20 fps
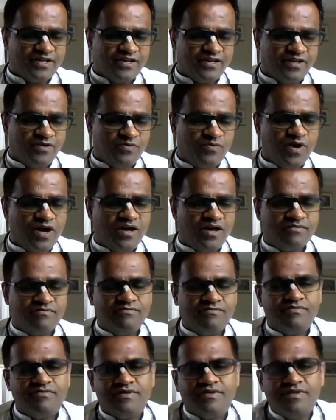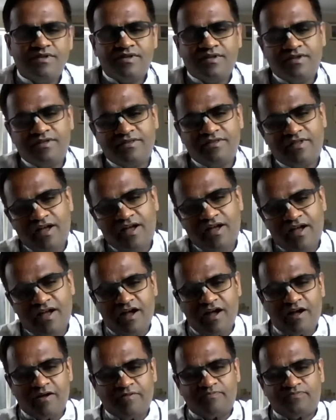even
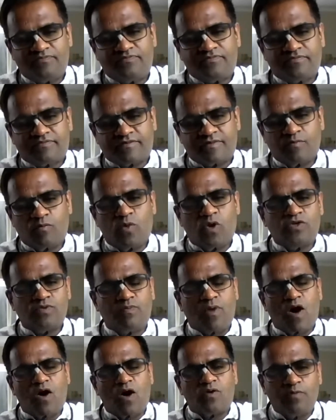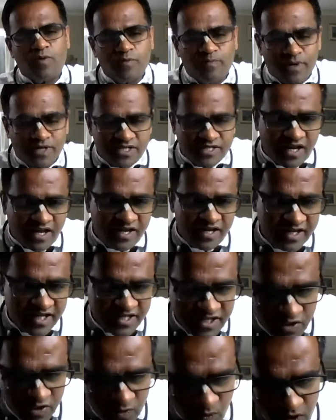the most powerful personalities
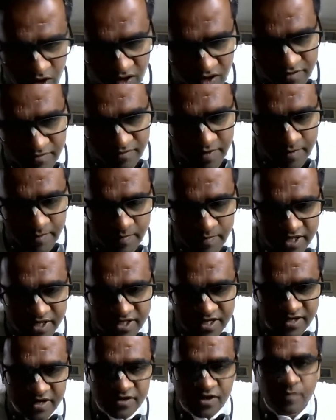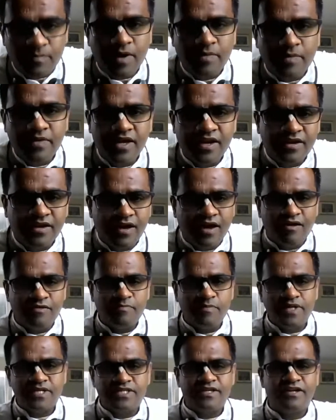in the world, maybe President of America or
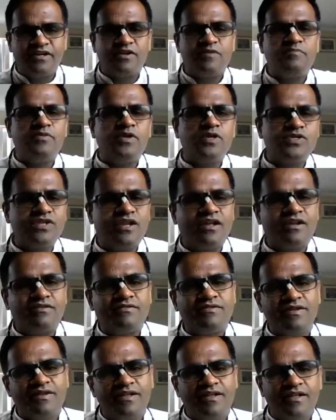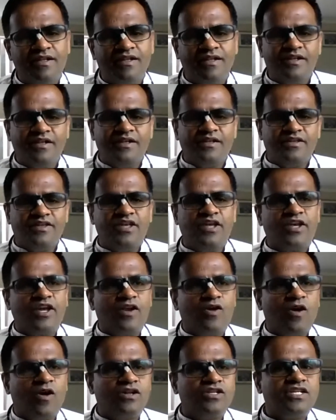President of New Zealand, he
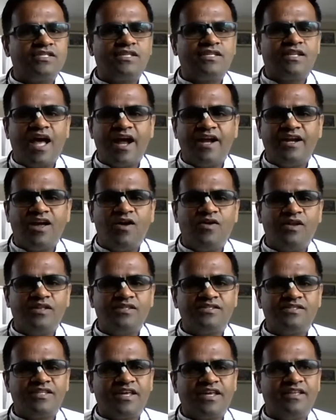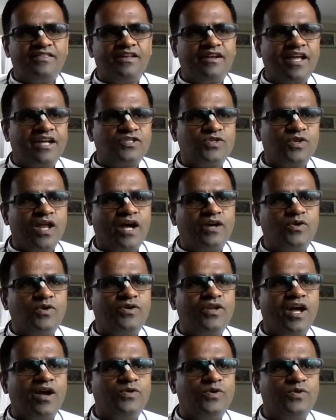cannot just lie down and say that actually I
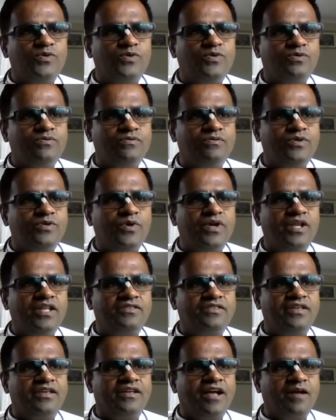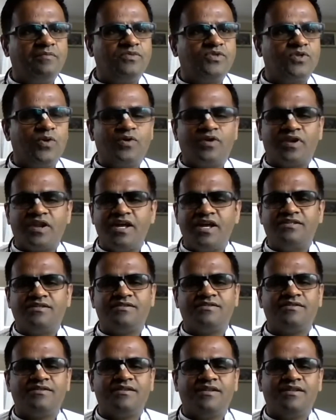don't have to do anything, I'm so great.